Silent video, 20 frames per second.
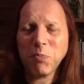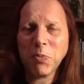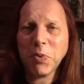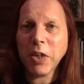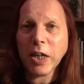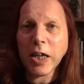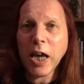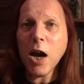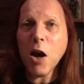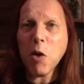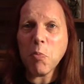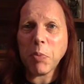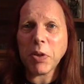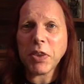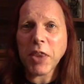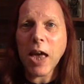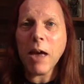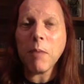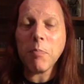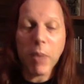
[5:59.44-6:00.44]
There can't be
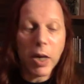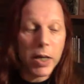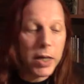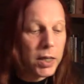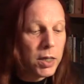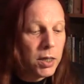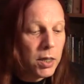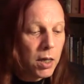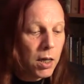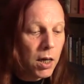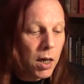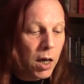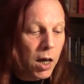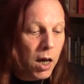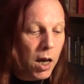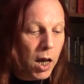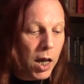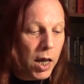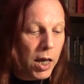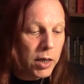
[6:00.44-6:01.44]
that many,
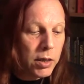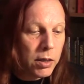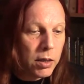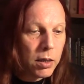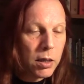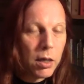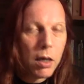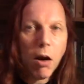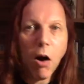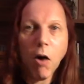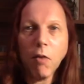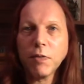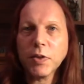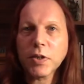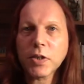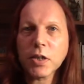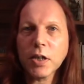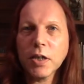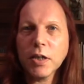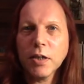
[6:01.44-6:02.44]
and
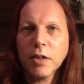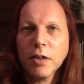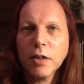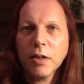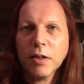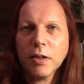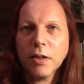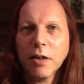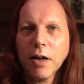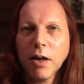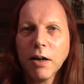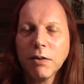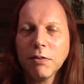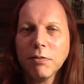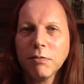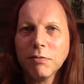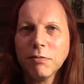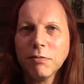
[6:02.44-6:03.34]
obviously, you know,